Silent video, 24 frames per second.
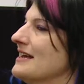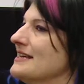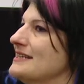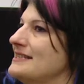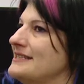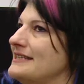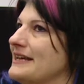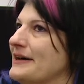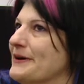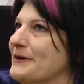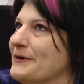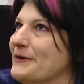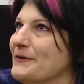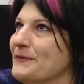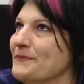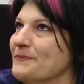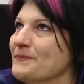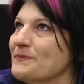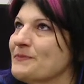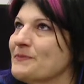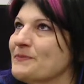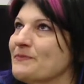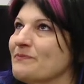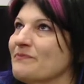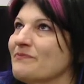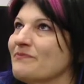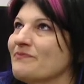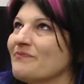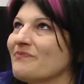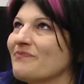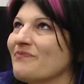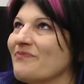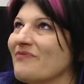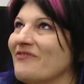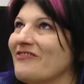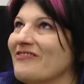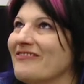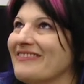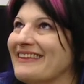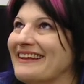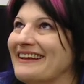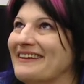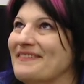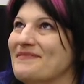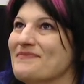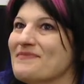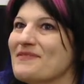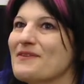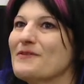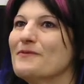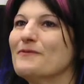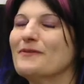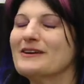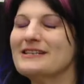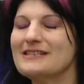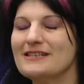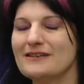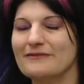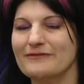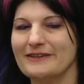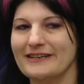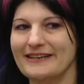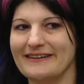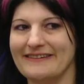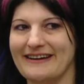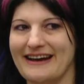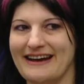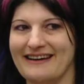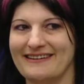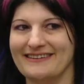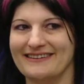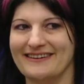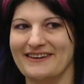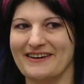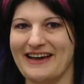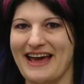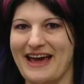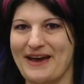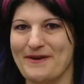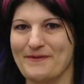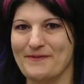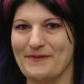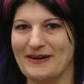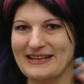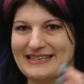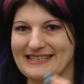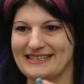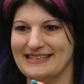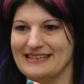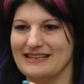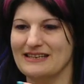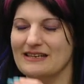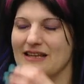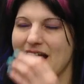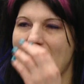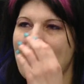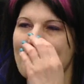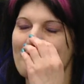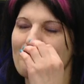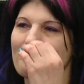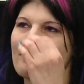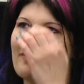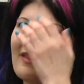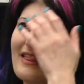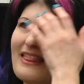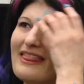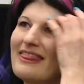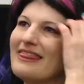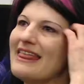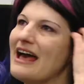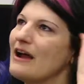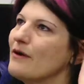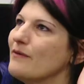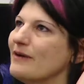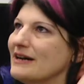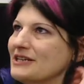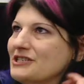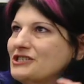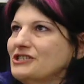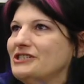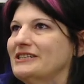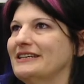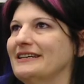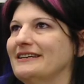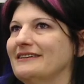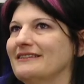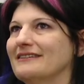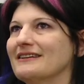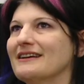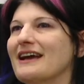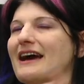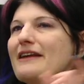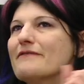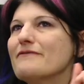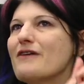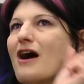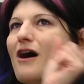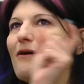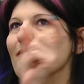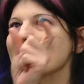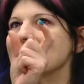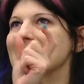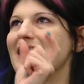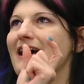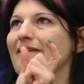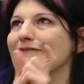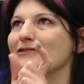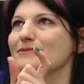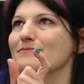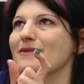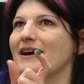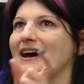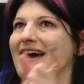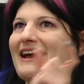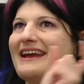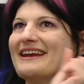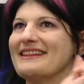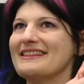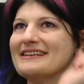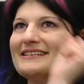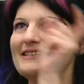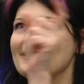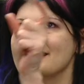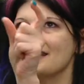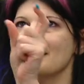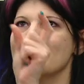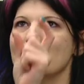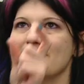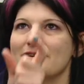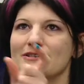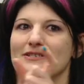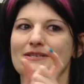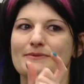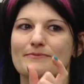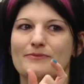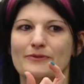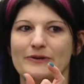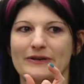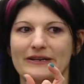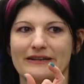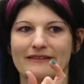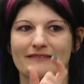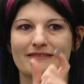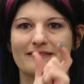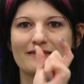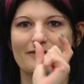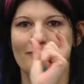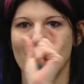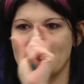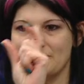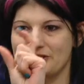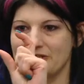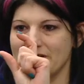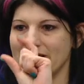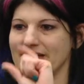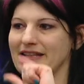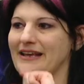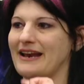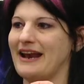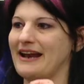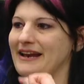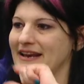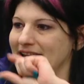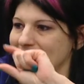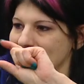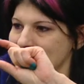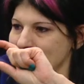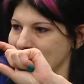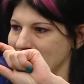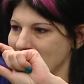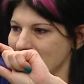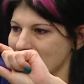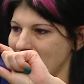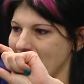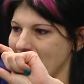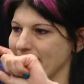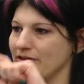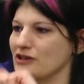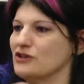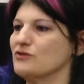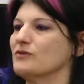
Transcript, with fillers: So once you figure out, okay, what's that question, kind of always have in mind this is the most important question that I need to be driving